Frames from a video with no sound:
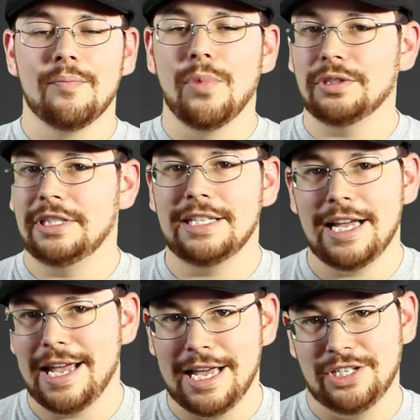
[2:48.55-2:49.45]

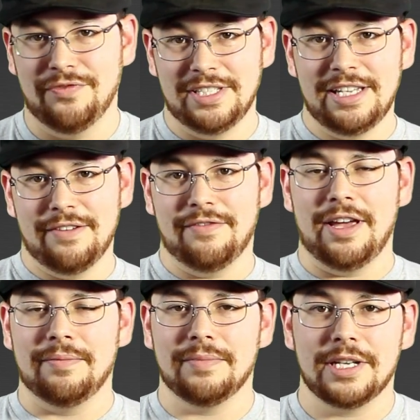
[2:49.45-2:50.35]
multi-day HVZ
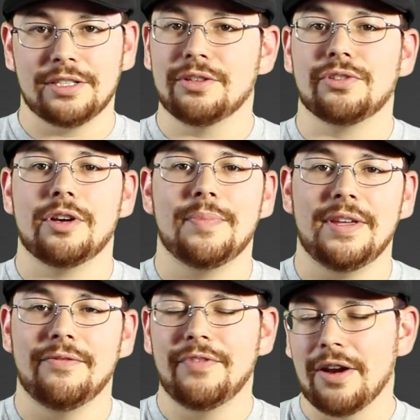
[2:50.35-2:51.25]
event? Because those are going to
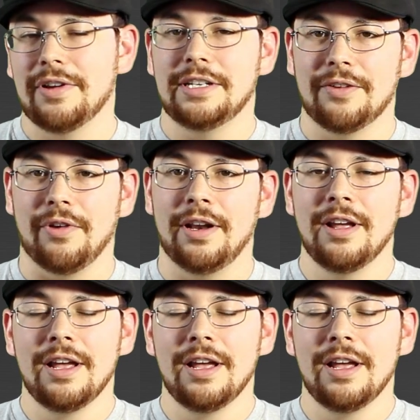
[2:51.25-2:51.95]
be very different.